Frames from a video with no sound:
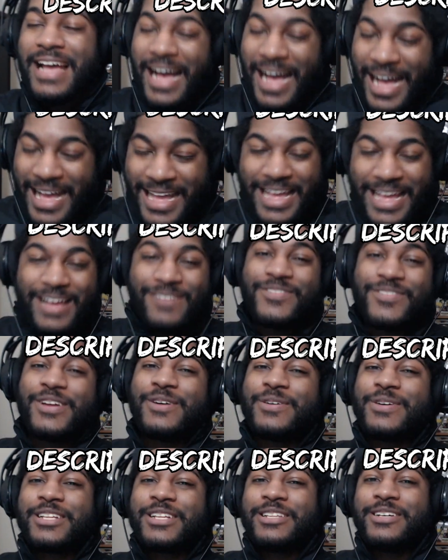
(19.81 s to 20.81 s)
I have
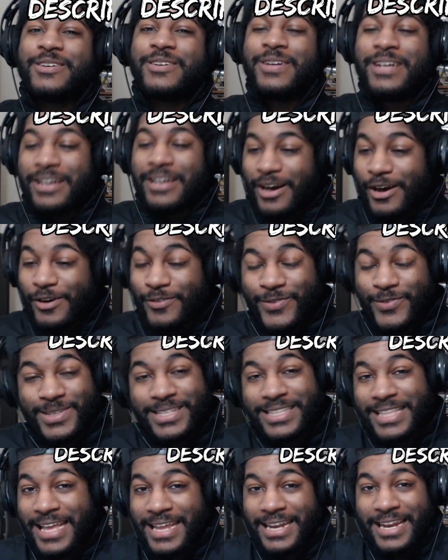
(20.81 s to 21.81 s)
no clue.
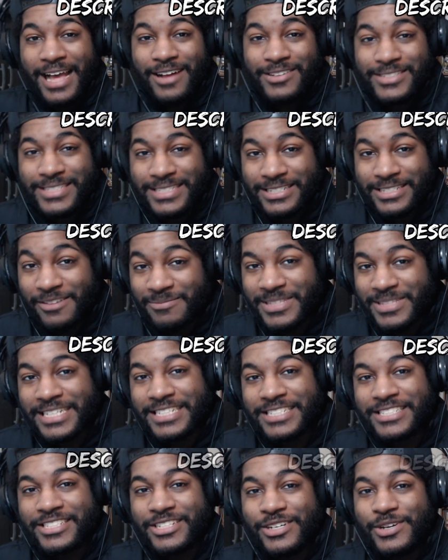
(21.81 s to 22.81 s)
Hopefully they announce
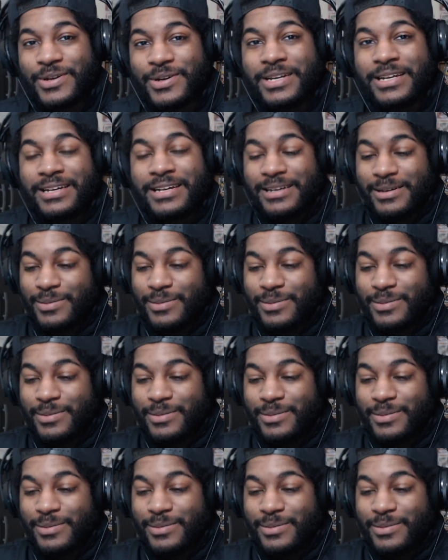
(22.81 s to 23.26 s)
something soon,